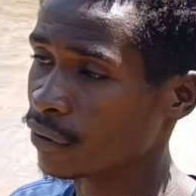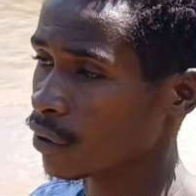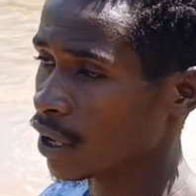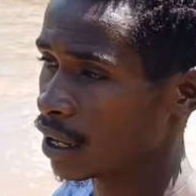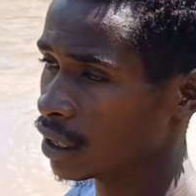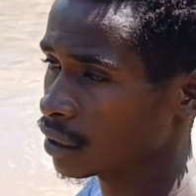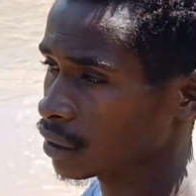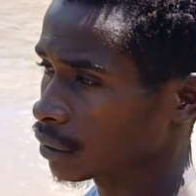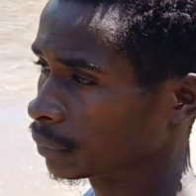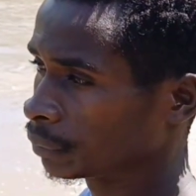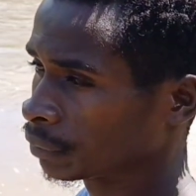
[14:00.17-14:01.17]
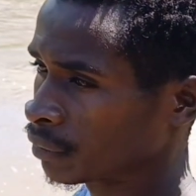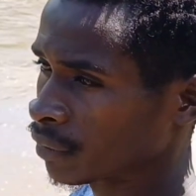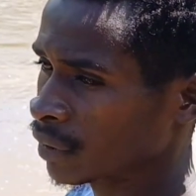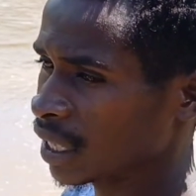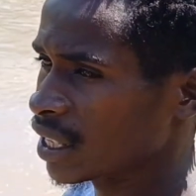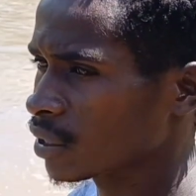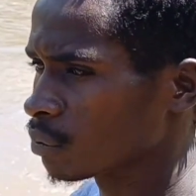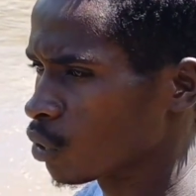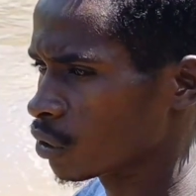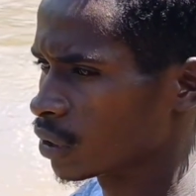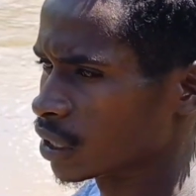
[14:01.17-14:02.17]
for these
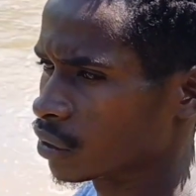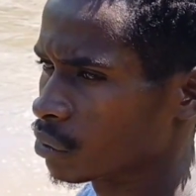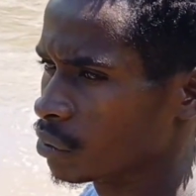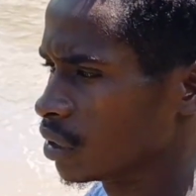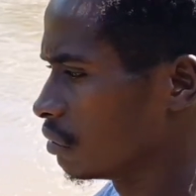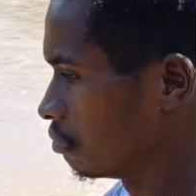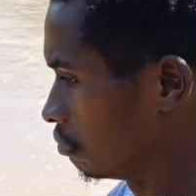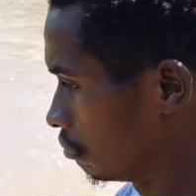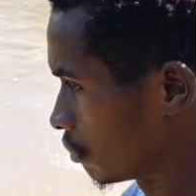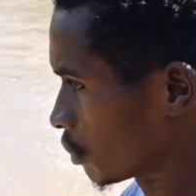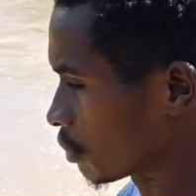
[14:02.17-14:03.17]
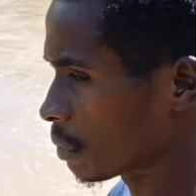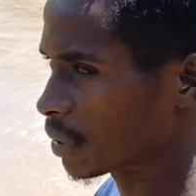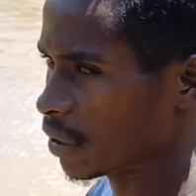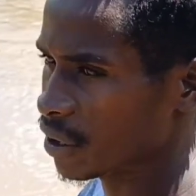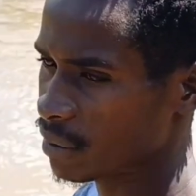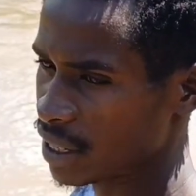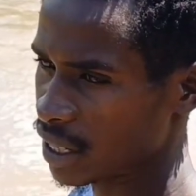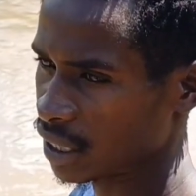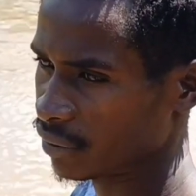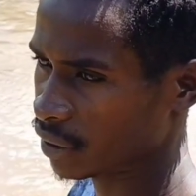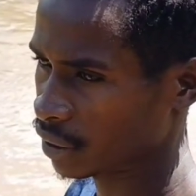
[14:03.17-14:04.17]
small ones to be swept away by the
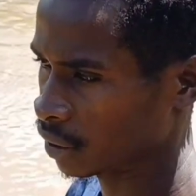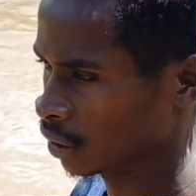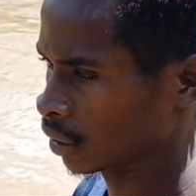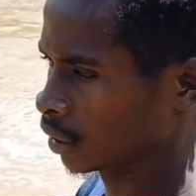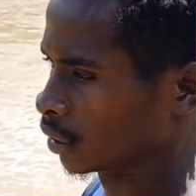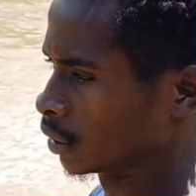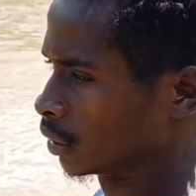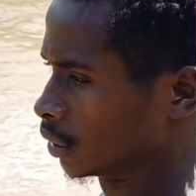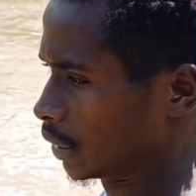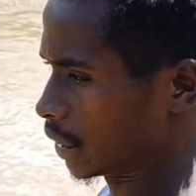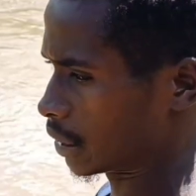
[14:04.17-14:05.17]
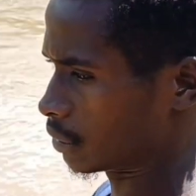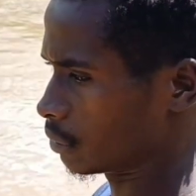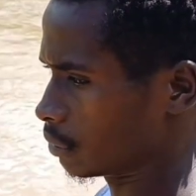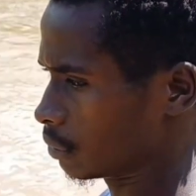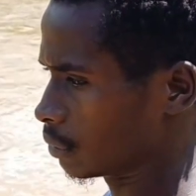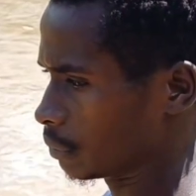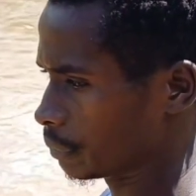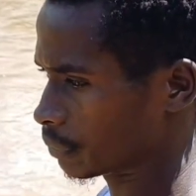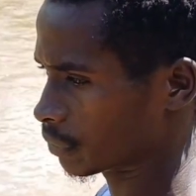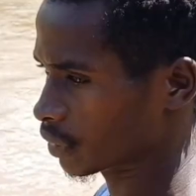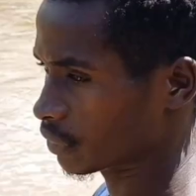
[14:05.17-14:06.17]
river. Yeah, so
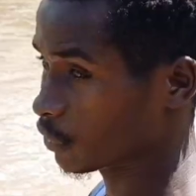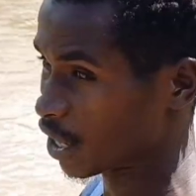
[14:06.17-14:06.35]
for